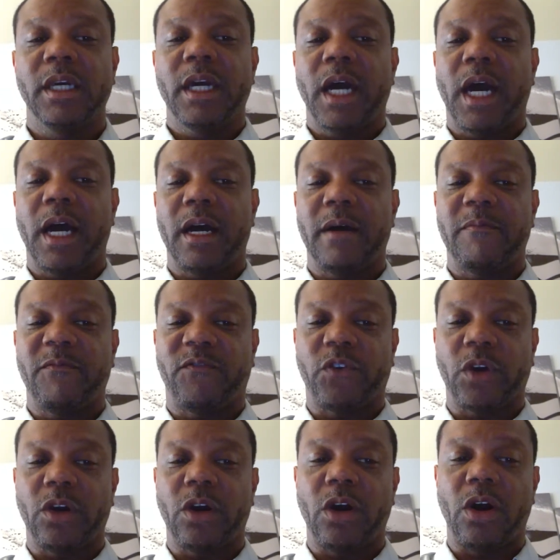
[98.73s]

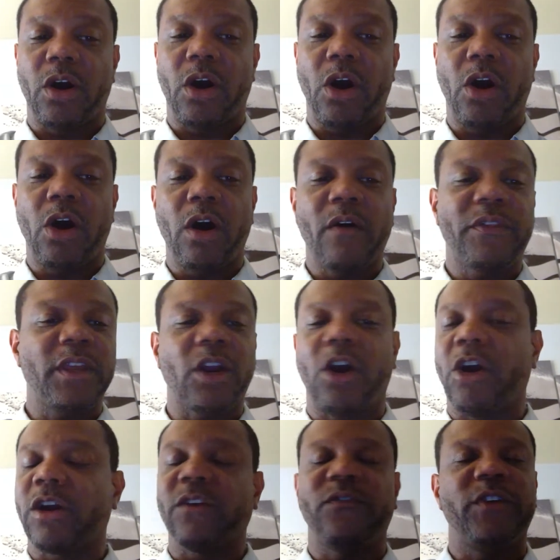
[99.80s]
For all the
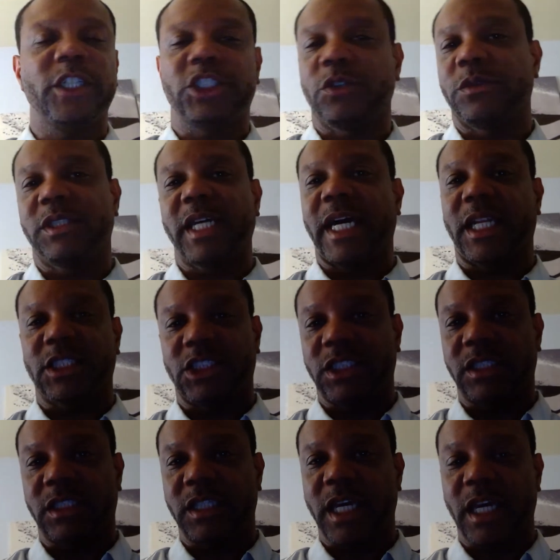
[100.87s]
artificial
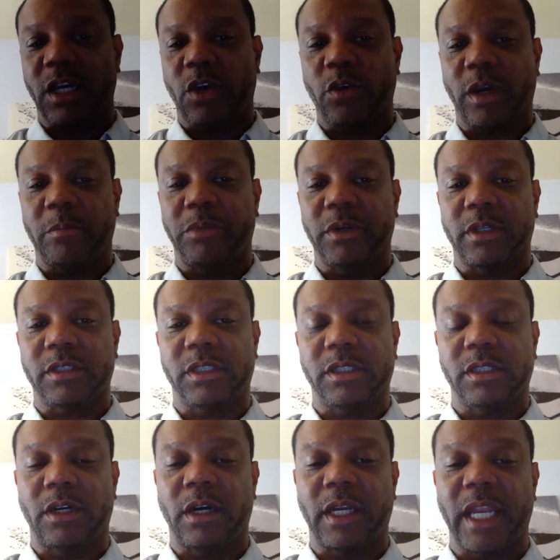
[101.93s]
intelligence that QuickBooks
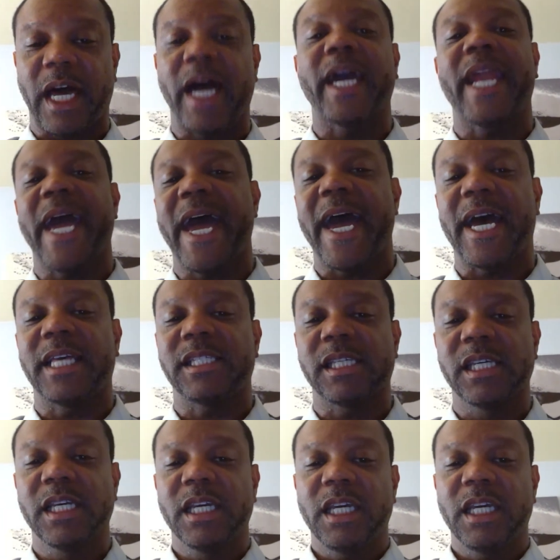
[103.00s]
Online has,